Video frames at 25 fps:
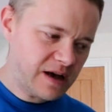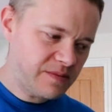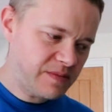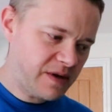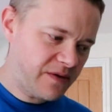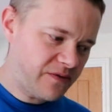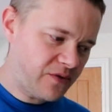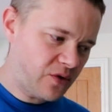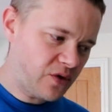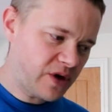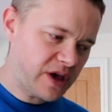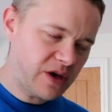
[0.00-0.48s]

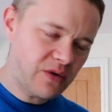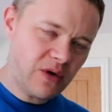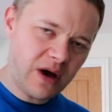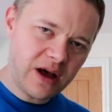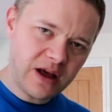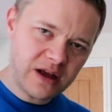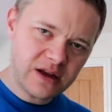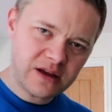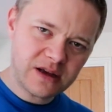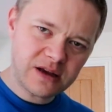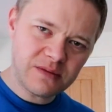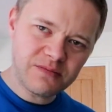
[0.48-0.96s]
before you
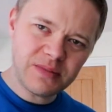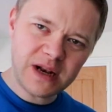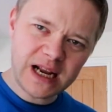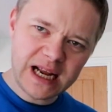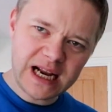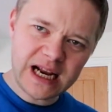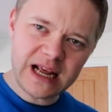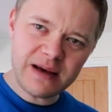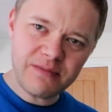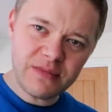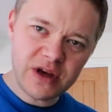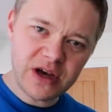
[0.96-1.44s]

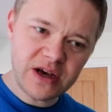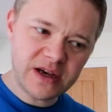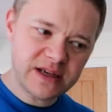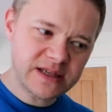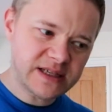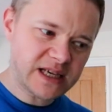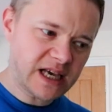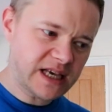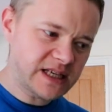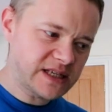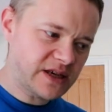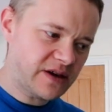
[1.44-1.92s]
completely
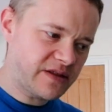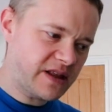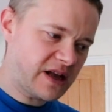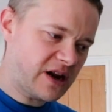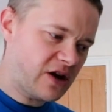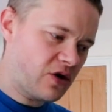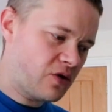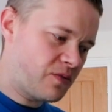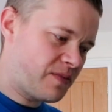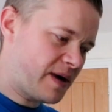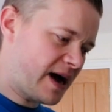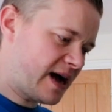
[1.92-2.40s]
immerse it so that
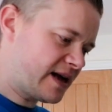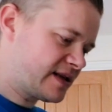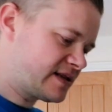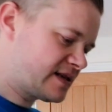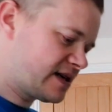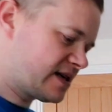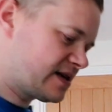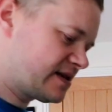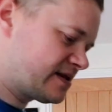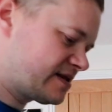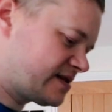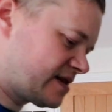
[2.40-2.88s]
it will batter.
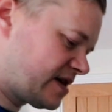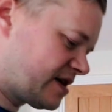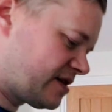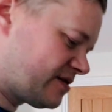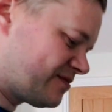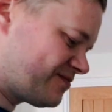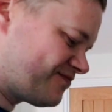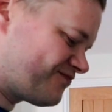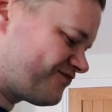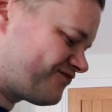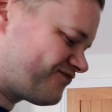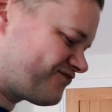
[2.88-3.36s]
So,
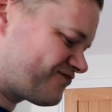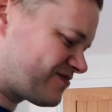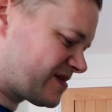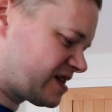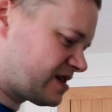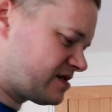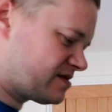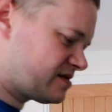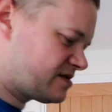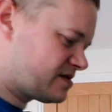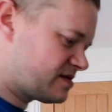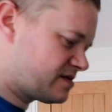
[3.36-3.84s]

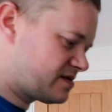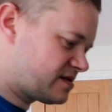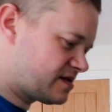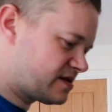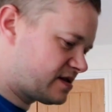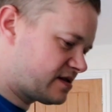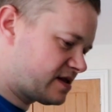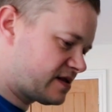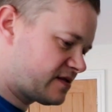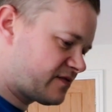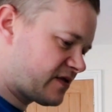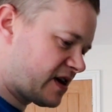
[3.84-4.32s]

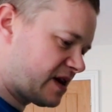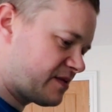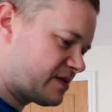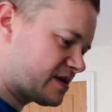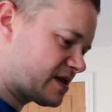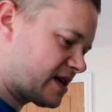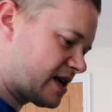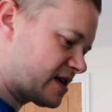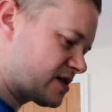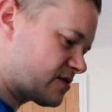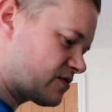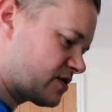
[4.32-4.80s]
famous
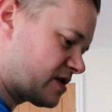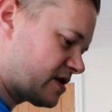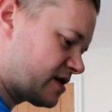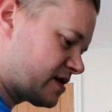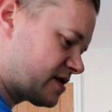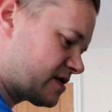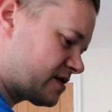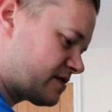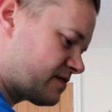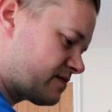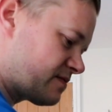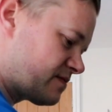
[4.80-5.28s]
last
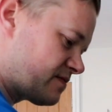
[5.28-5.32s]
words.